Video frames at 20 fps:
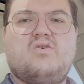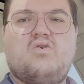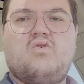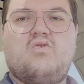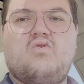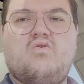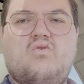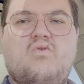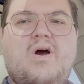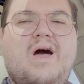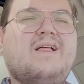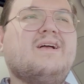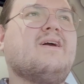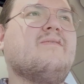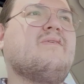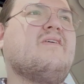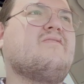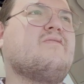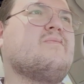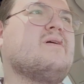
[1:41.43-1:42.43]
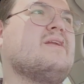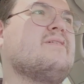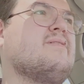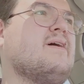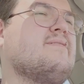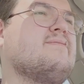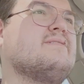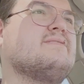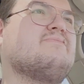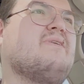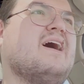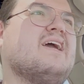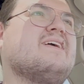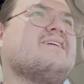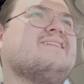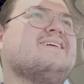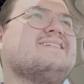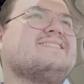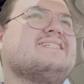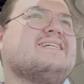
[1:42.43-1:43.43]
Welcome everybody, my name is
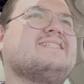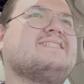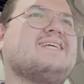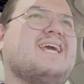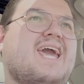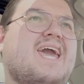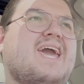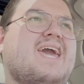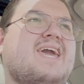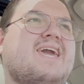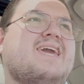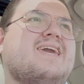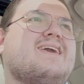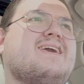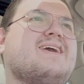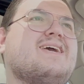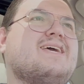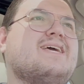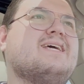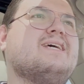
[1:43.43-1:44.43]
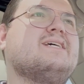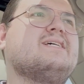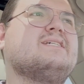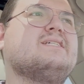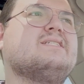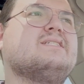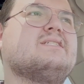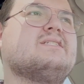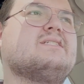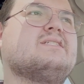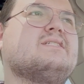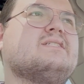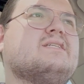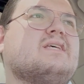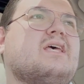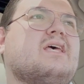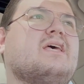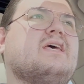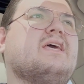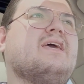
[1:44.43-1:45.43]
Michael and today is
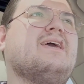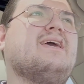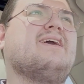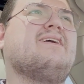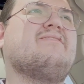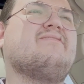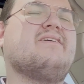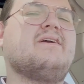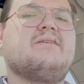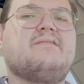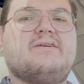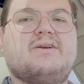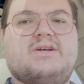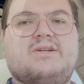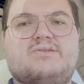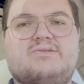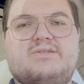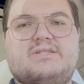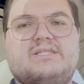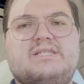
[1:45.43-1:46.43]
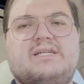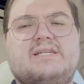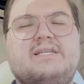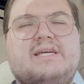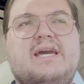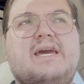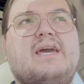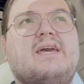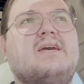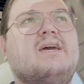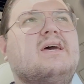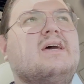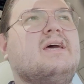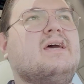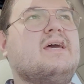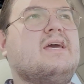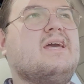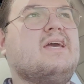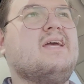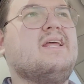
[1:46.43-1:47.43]
a very interesting day.
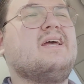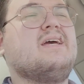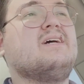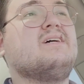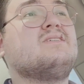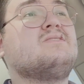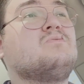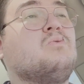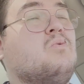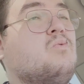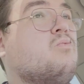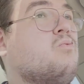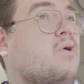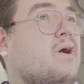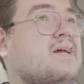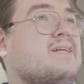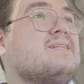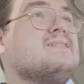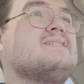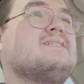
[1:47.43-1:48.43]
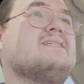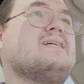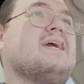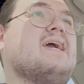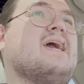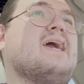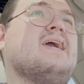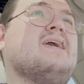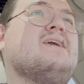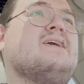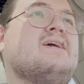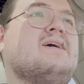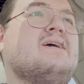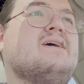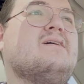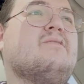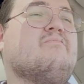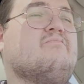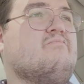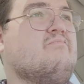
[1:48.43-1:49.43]
It is Wednesday,
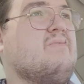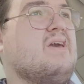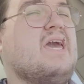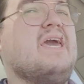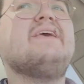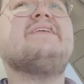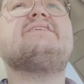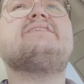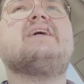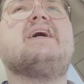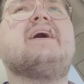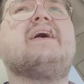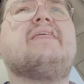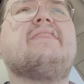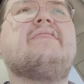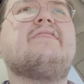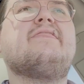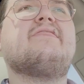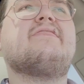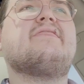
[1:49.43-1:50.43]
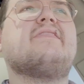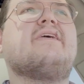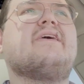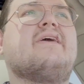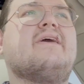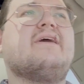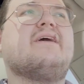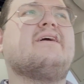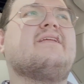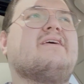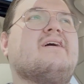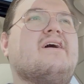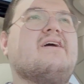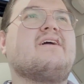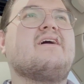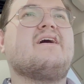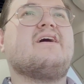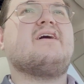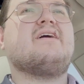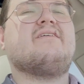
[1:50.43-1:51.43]
May 10th, and I
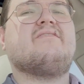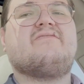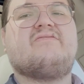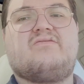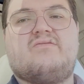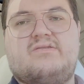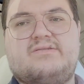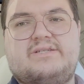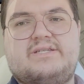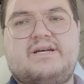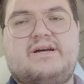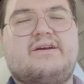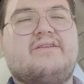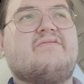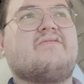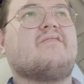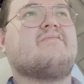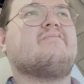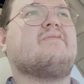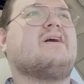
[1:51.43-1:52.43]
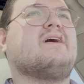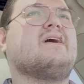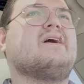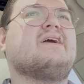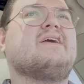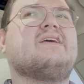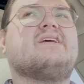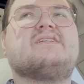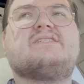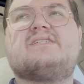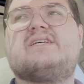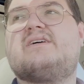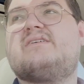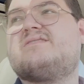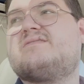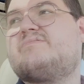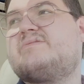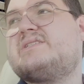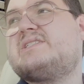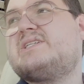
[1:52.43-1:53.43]
have resigned from my
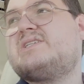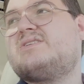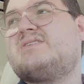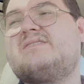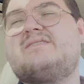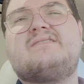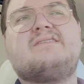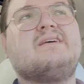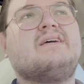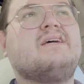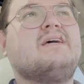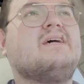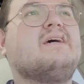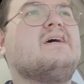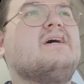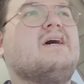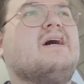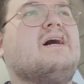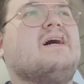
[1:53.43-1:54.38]
sales position.